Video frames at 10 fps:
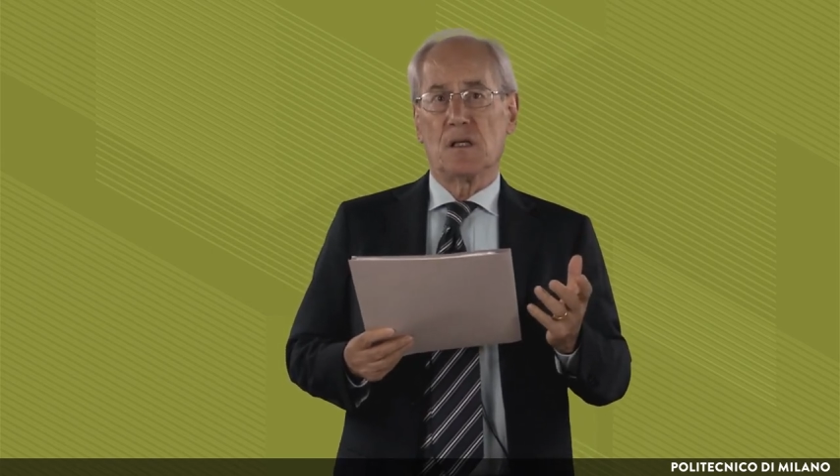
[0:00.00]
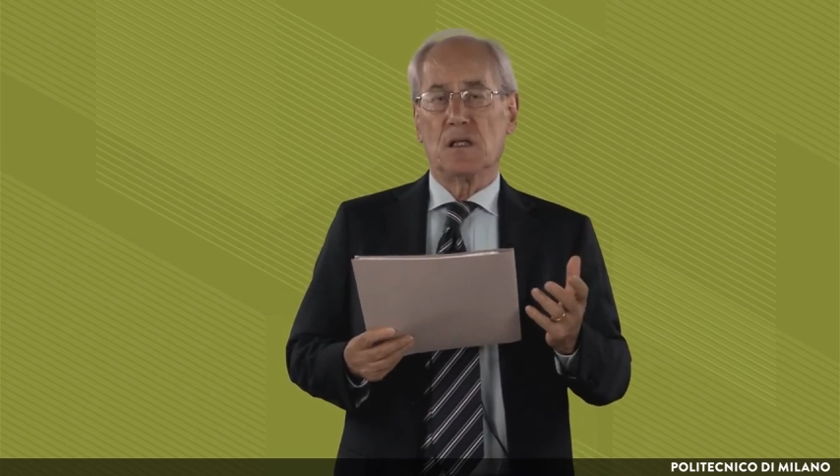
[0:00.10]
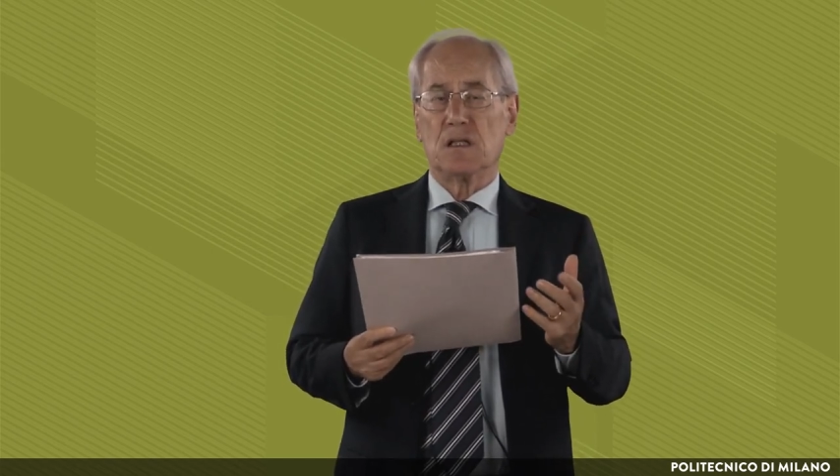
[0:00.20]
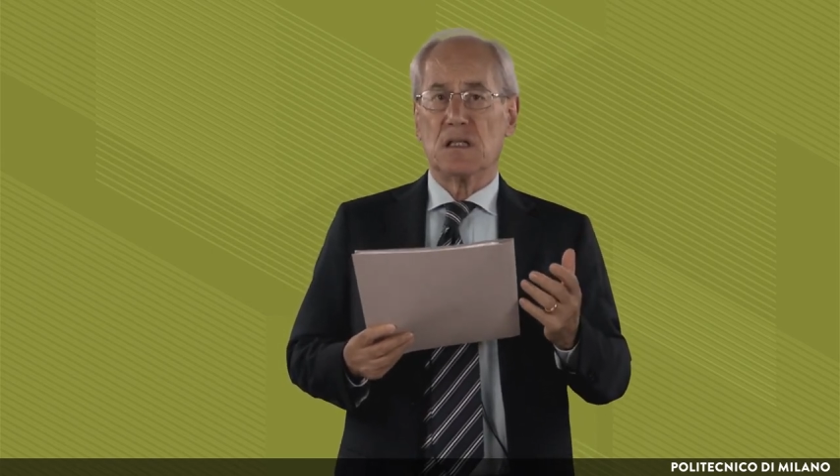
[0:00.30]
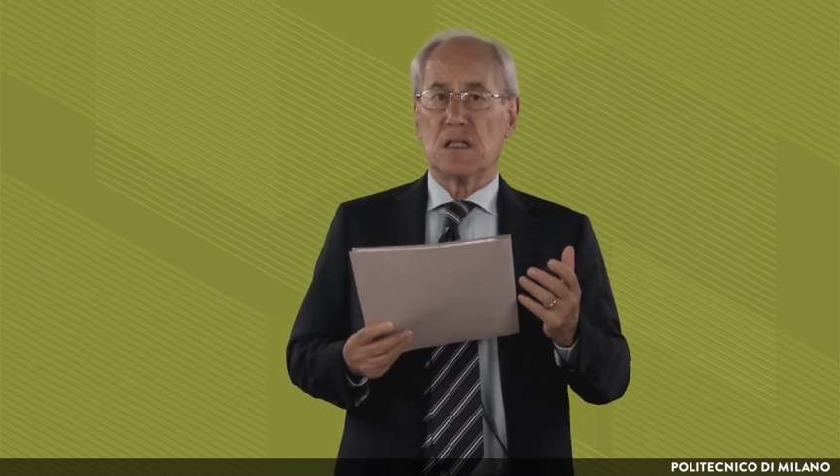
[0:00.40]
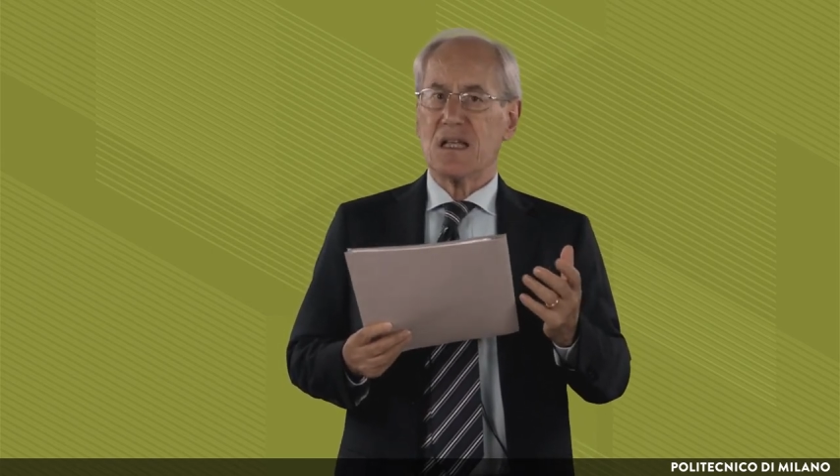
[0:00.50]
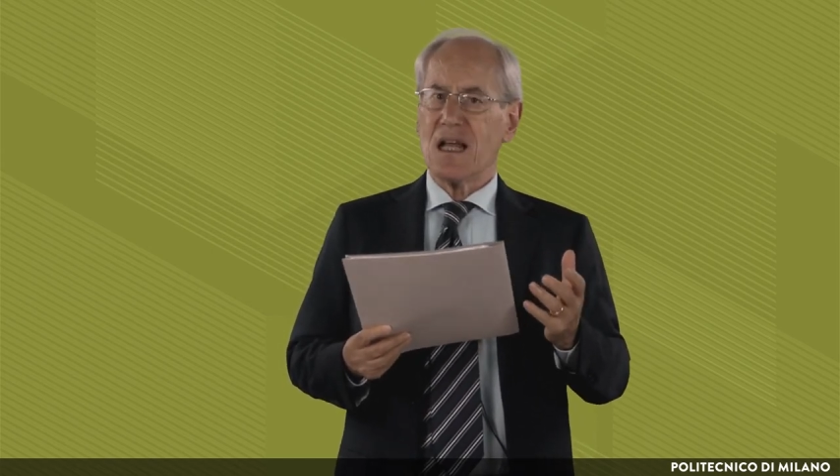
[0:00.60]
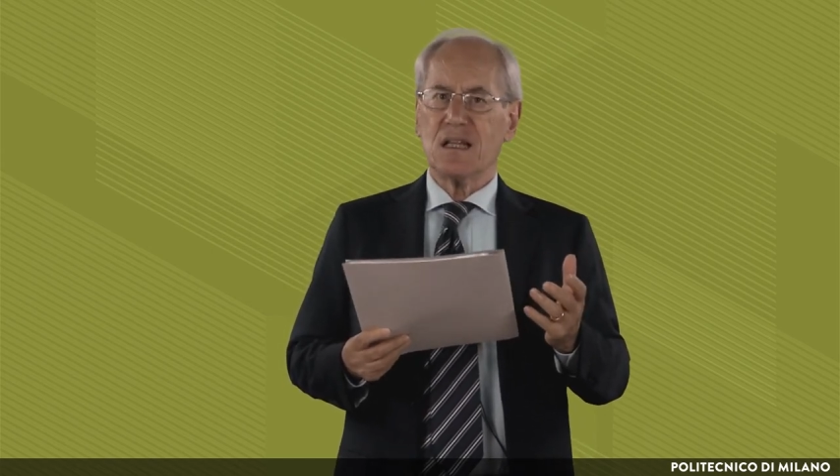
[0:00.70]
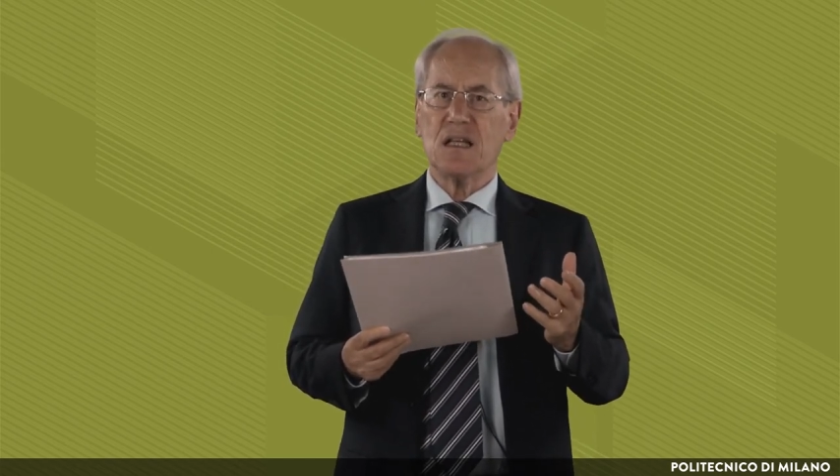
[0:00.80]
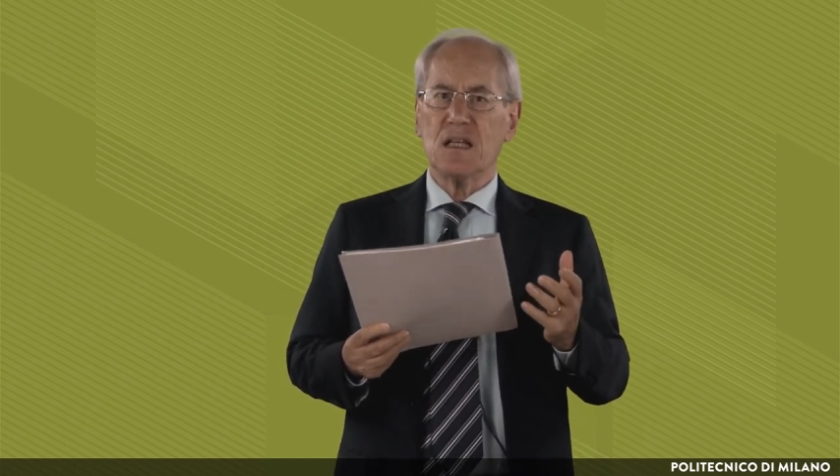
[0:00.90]
It is
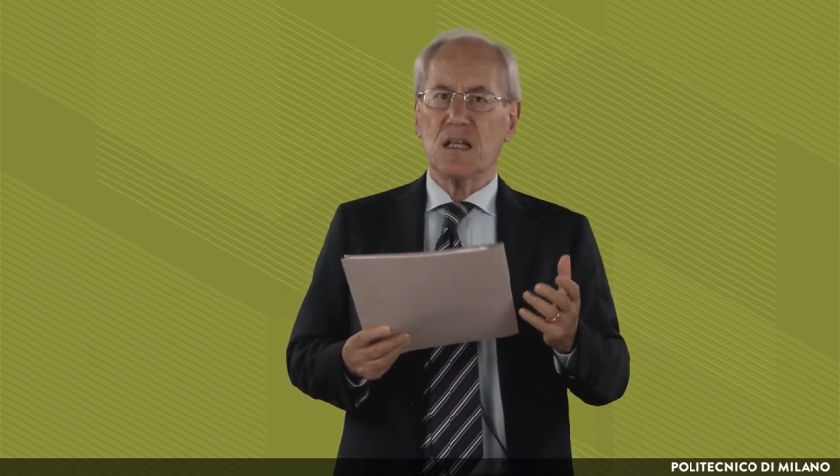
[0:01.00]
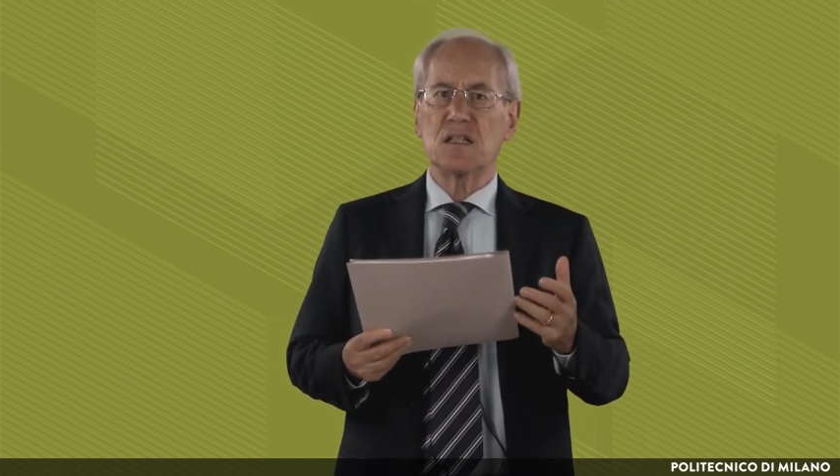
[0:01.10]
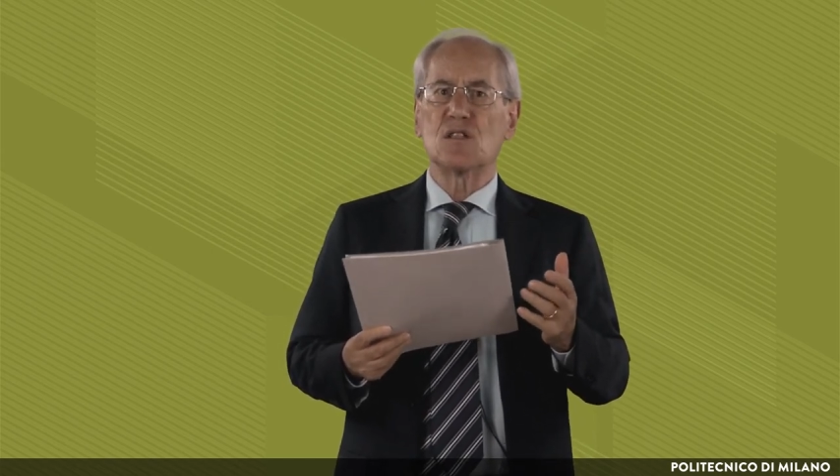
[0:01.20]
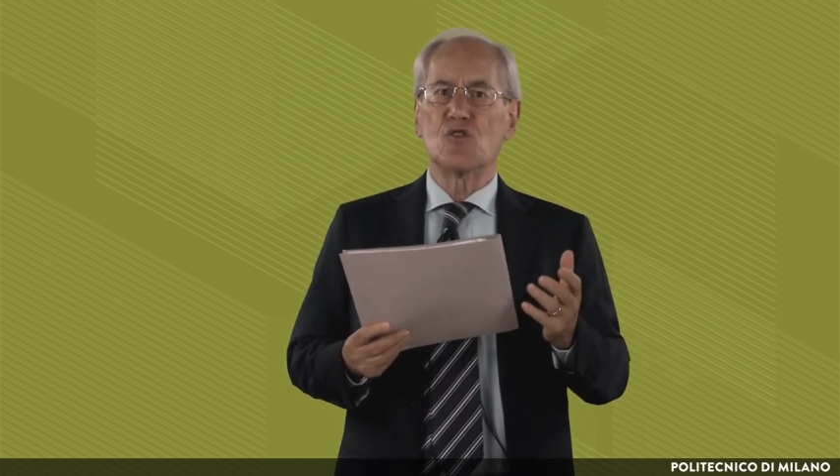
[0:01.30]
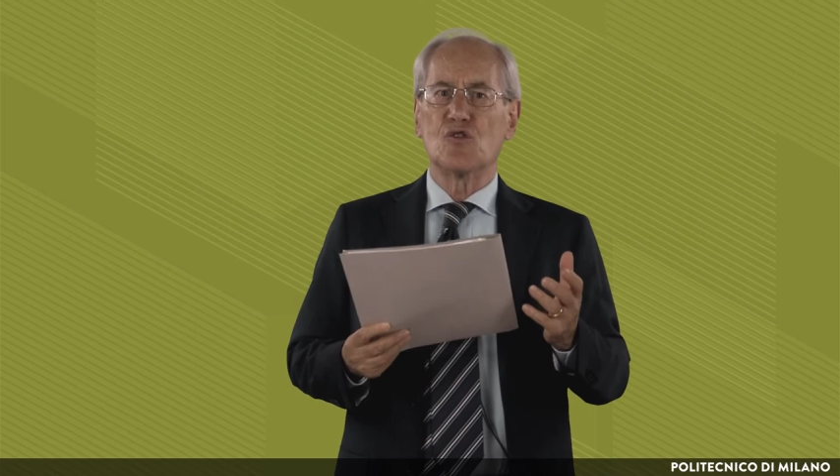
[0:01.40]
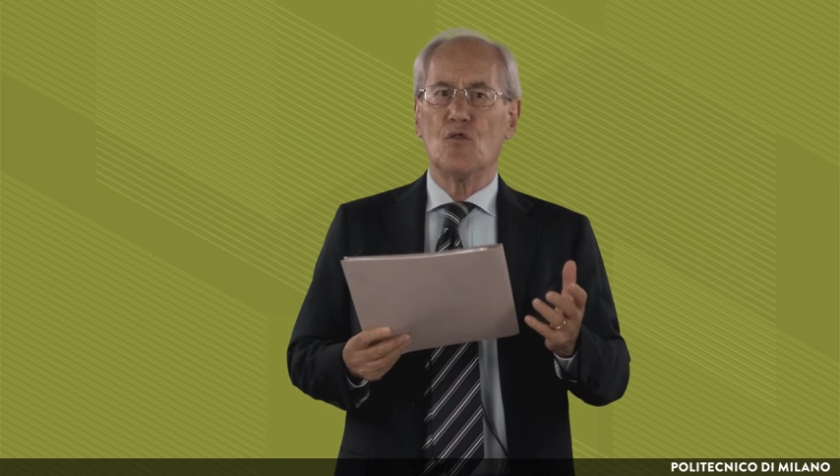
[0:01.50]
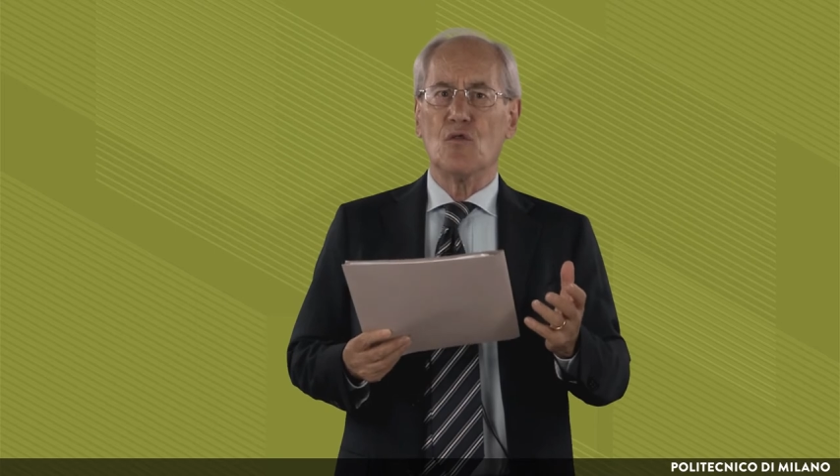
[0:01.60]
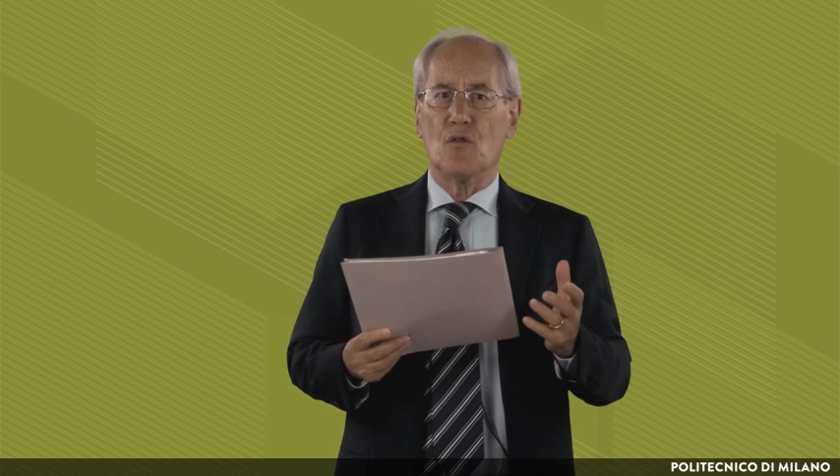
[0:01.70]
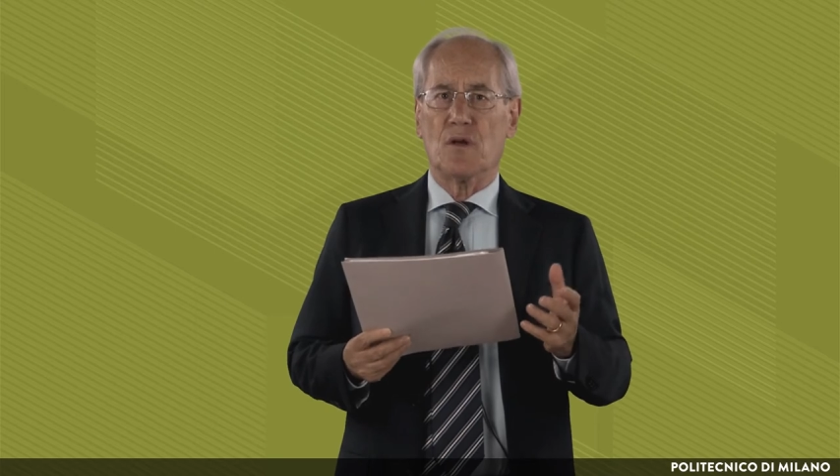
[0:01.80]
nothing is due